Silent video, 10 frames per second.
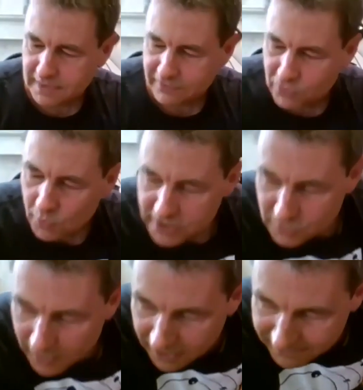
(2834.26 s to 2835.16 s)
if you want
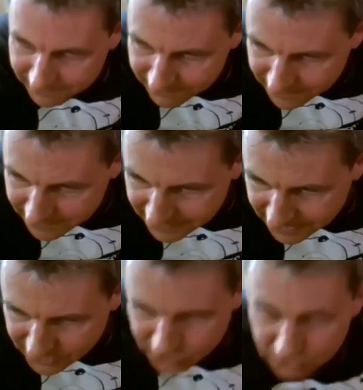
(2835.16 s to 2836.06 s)
as well.
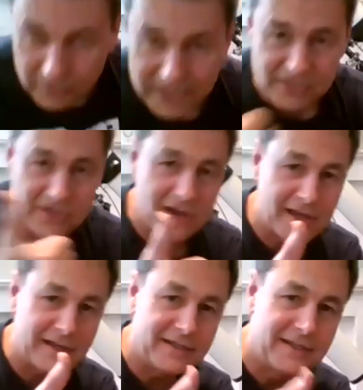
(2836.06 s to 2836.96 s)
So red
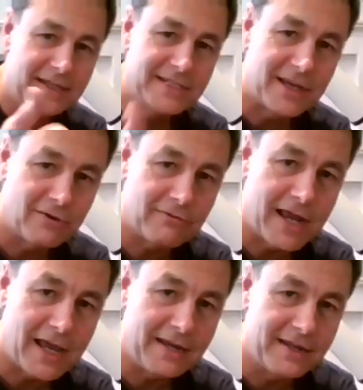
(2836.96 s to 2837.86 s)
dot,
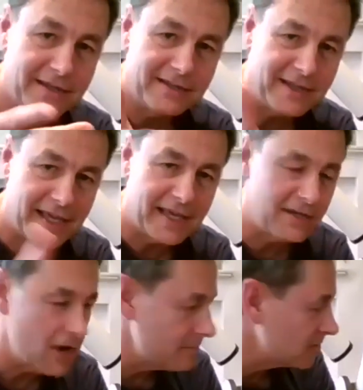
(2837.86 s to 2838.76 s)
Telrad,
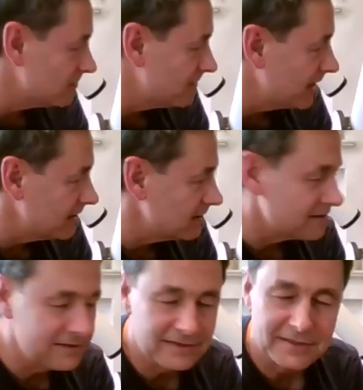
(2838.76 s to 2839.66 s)
and optical finder.
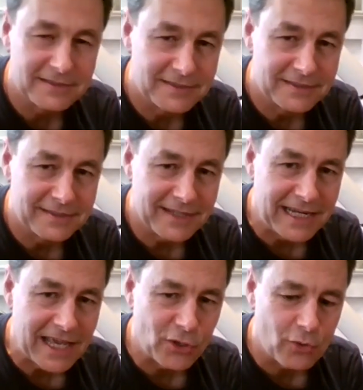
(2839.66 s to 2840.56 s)

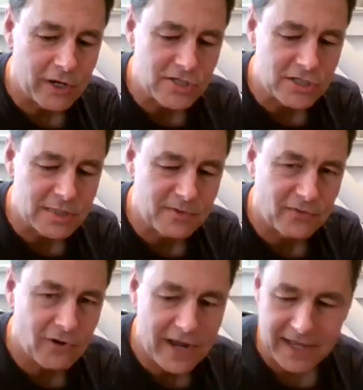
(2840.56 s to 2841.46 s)
Any other questions
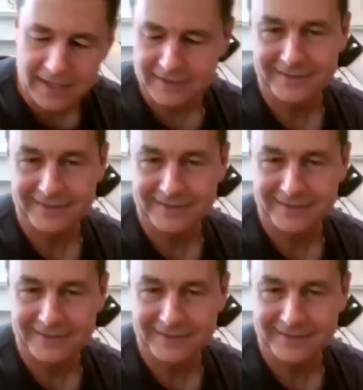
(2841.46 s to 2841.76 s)
before I?